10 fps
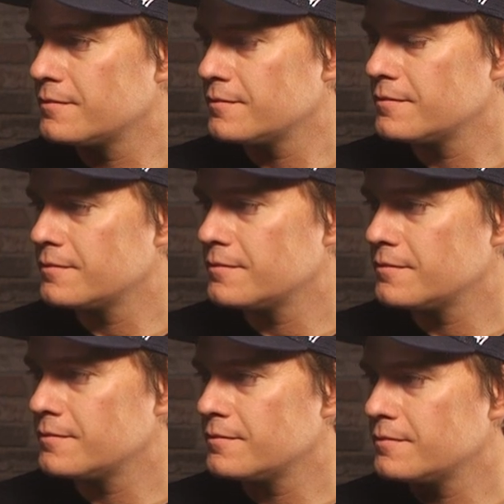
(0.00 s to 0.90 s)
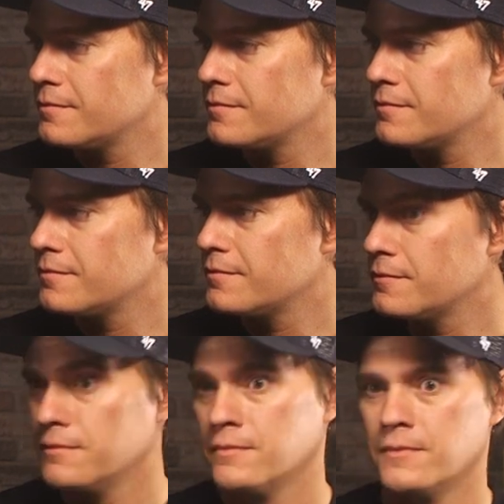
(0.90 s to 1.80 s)

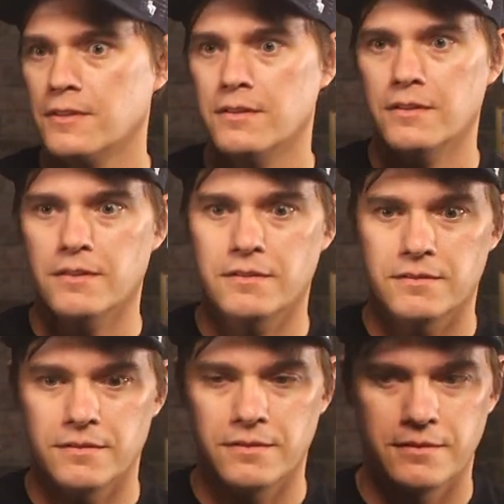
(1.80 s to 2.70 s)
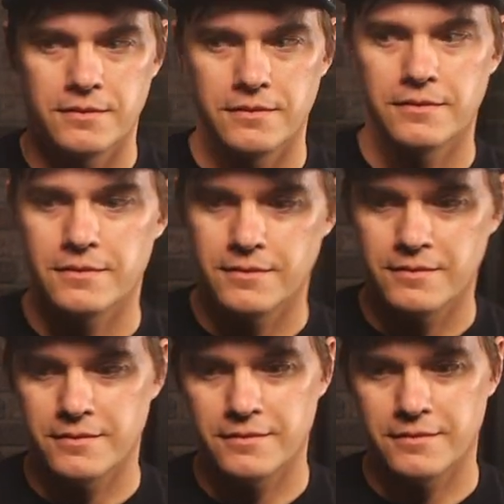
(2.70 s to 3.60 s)

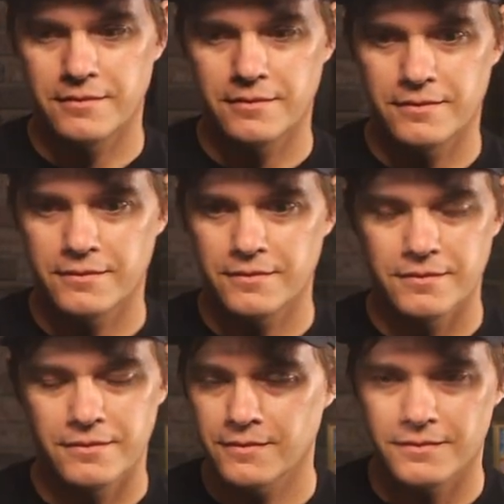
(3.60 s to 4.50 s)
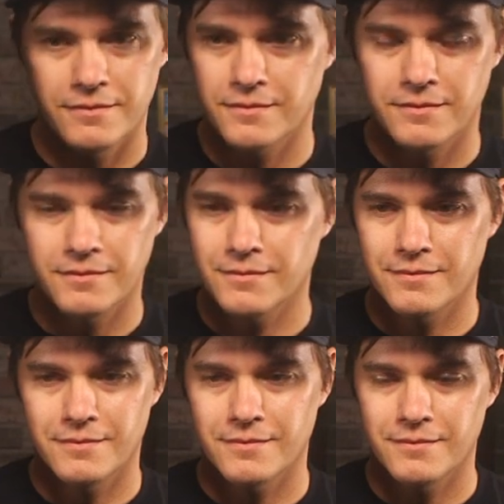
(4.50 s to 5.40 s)

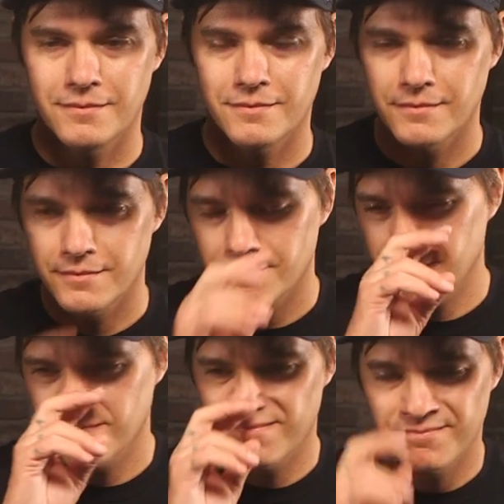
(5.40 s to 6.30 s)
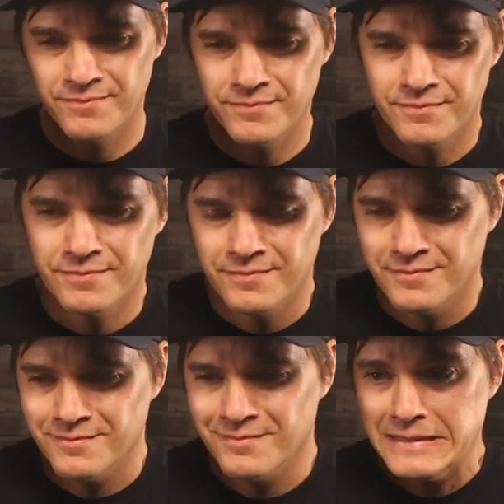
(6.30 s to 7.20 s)

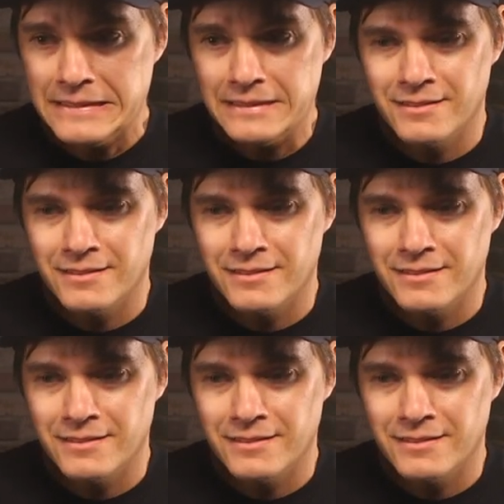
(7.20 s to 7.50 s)
(silent)